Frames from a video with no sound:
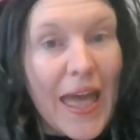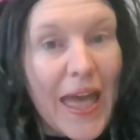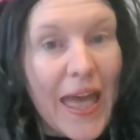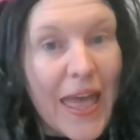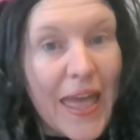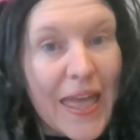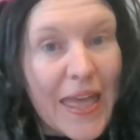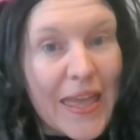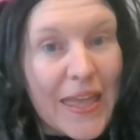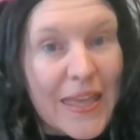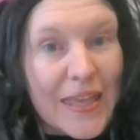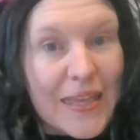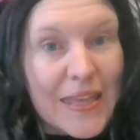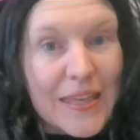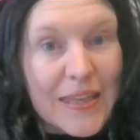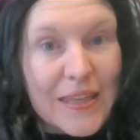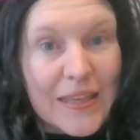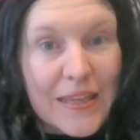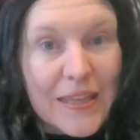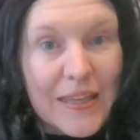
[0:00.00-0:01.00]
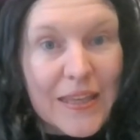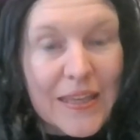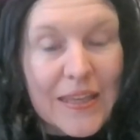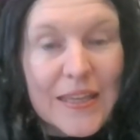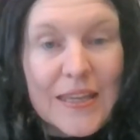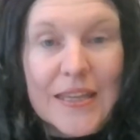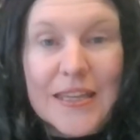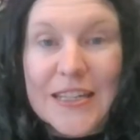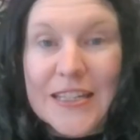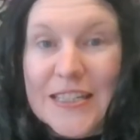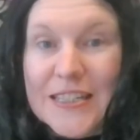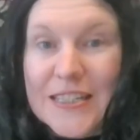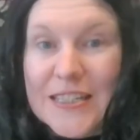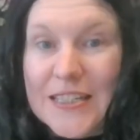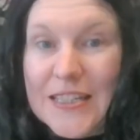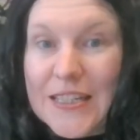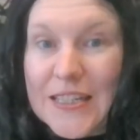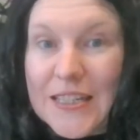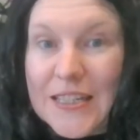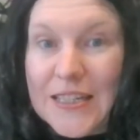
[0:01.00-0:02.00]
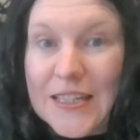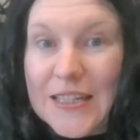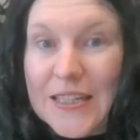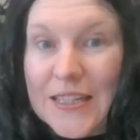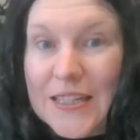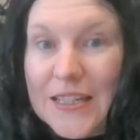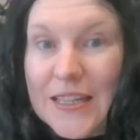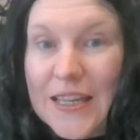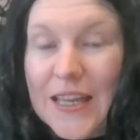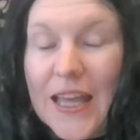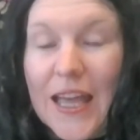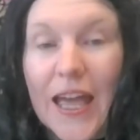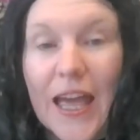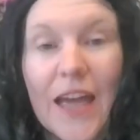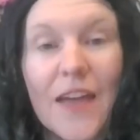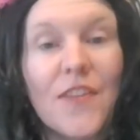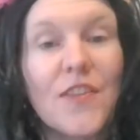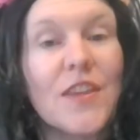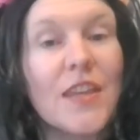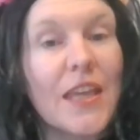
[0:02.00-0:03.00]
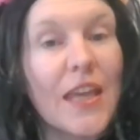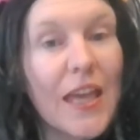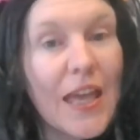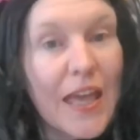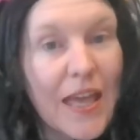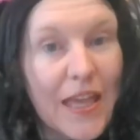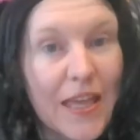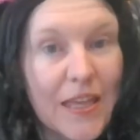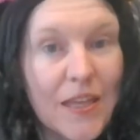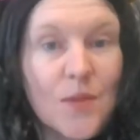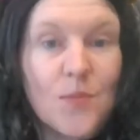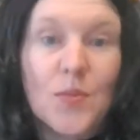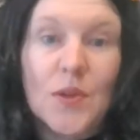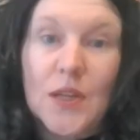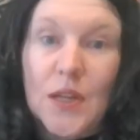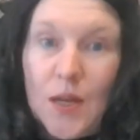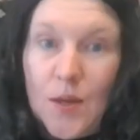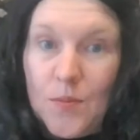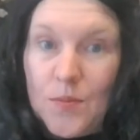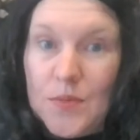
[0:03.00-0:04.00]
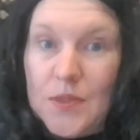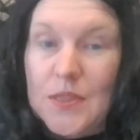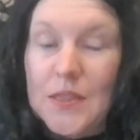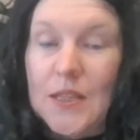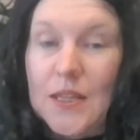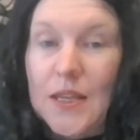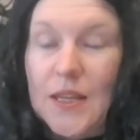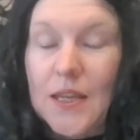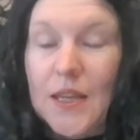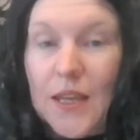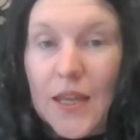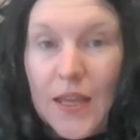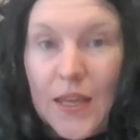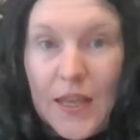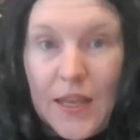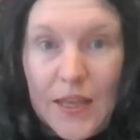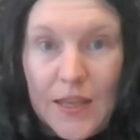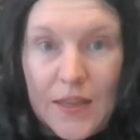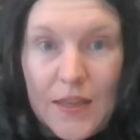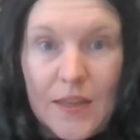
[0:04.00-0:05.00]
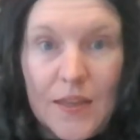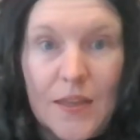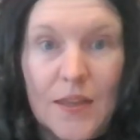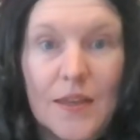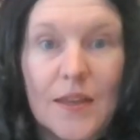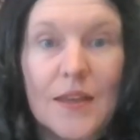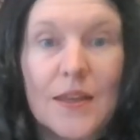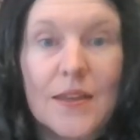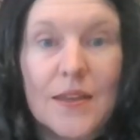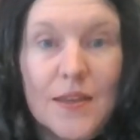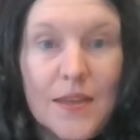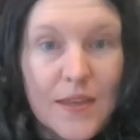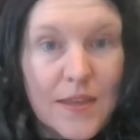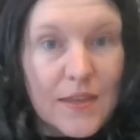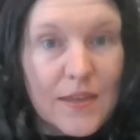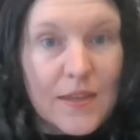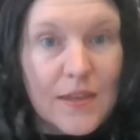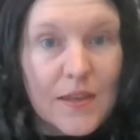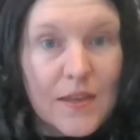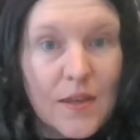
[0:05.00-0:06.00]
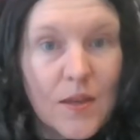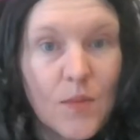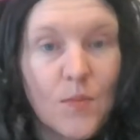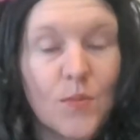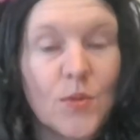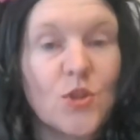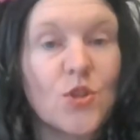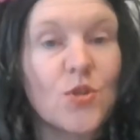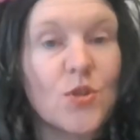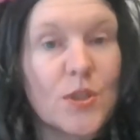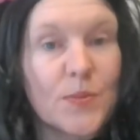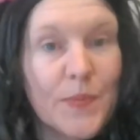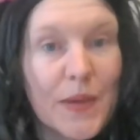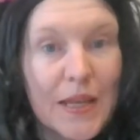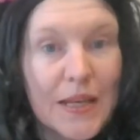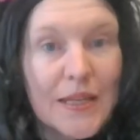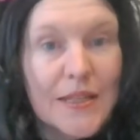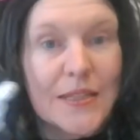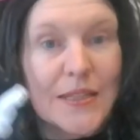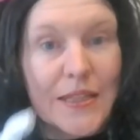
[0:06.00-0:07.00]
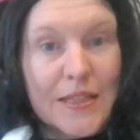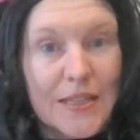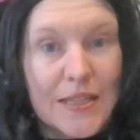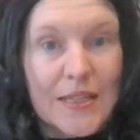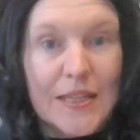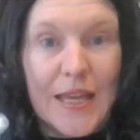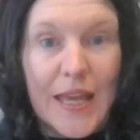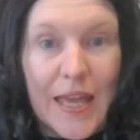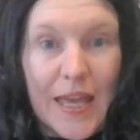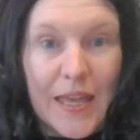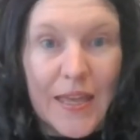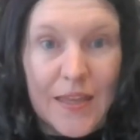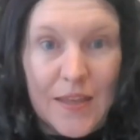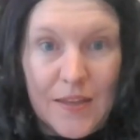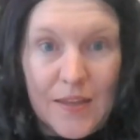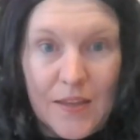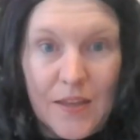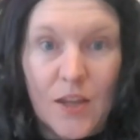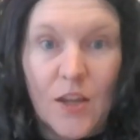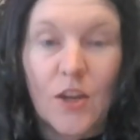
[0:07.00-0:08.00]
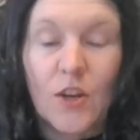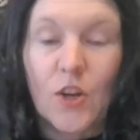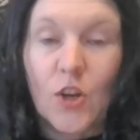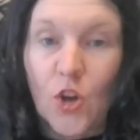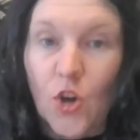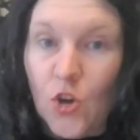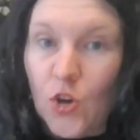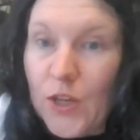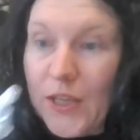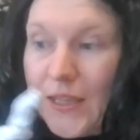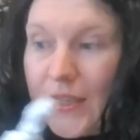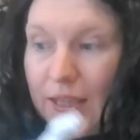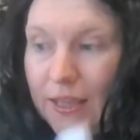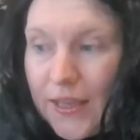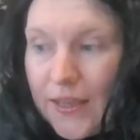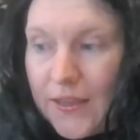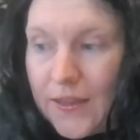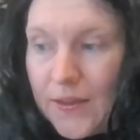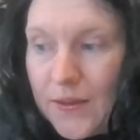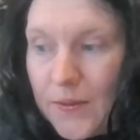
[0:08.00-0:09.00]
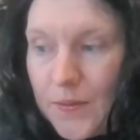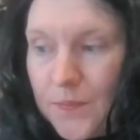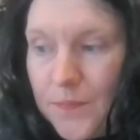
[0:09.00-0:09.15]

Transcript: A, T. And the A becomes like A, E, but you spell it E-A, long E-A.